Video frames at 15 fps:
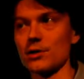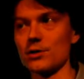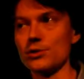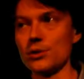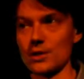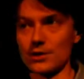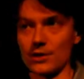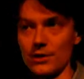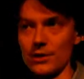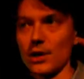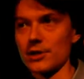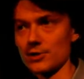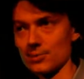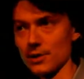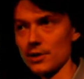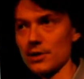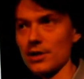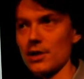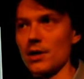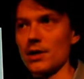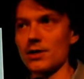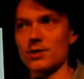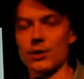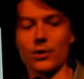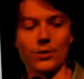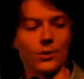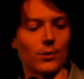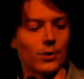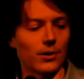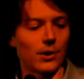using stereoscopy.
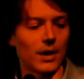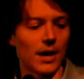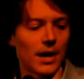So